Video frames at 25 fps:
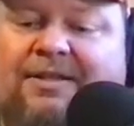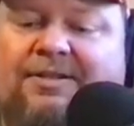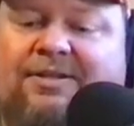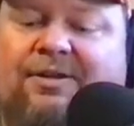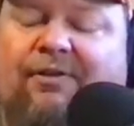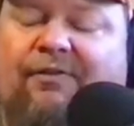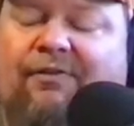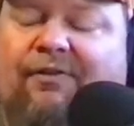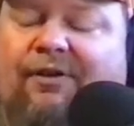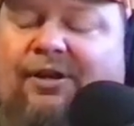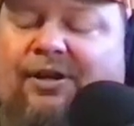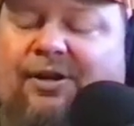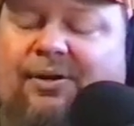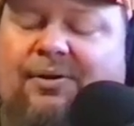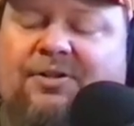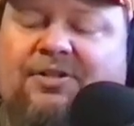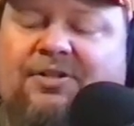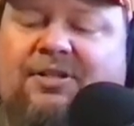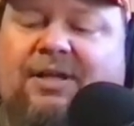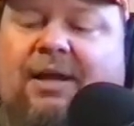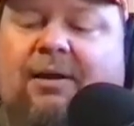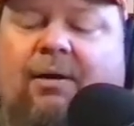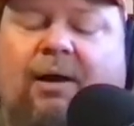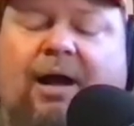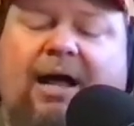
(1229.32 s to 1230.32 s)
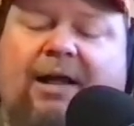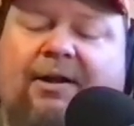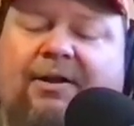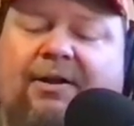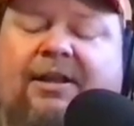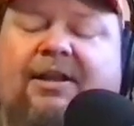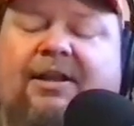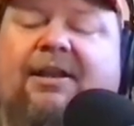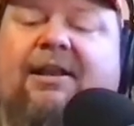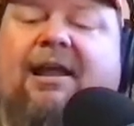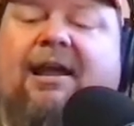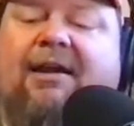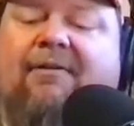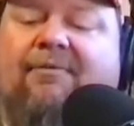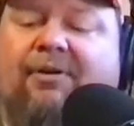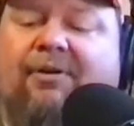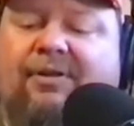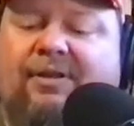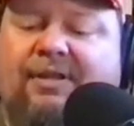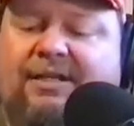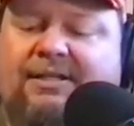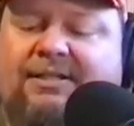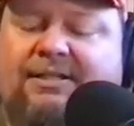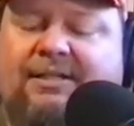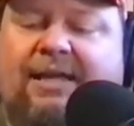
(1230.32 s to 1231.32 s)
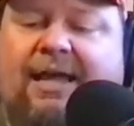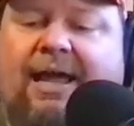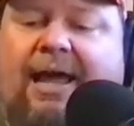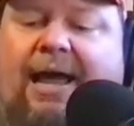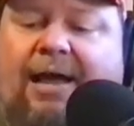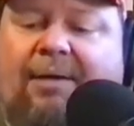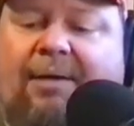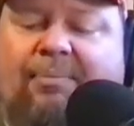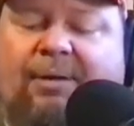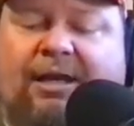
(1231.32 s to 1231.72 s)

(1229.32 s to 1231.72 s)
So for you to say, I'll never this guy